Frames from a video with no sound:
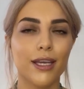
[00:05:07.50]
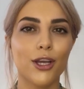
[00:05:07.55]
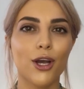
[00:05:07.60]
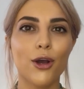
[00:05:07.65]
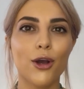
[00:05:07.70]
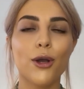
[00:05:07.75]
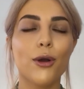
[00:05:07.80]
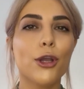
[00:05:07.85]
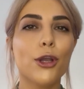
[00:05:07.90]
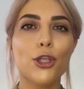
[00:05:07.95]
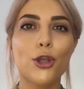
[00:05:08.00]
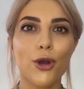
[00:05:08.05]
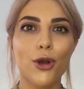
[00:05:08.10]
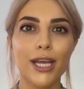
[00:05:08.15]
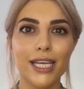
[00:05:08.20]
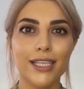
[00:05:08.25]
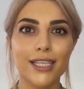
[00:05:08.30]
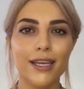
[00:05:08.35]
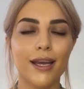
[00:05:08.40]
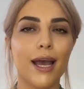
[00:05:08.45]
color is
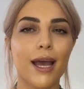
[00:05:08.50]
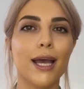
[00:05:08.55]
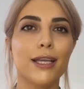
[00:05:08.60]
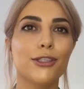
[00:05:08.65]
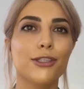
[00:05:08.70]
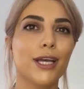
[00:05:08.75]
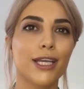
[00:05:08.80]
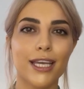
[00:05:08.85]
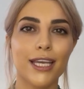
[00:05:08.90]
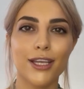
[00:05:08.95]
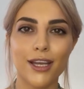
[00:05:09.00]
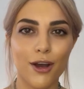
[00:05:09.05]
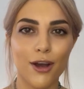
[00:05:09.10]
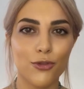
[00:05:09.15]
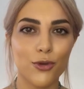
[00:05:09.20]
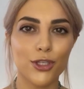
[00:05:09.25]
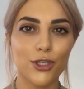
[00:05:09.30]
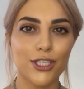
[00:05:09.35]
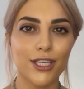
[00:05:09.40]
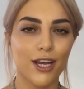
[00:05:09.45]
great. I fell in
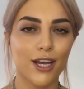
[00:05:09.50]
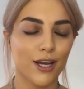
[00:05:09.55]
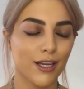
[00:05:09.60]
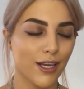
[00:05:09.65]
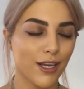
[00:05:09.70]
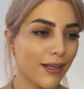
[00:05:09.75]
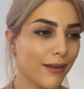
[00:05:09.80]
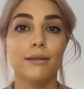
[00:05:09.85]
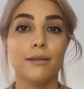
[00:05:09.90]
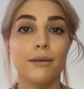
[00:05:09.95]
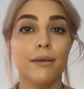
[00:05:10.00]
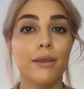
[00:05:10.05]
love with the color.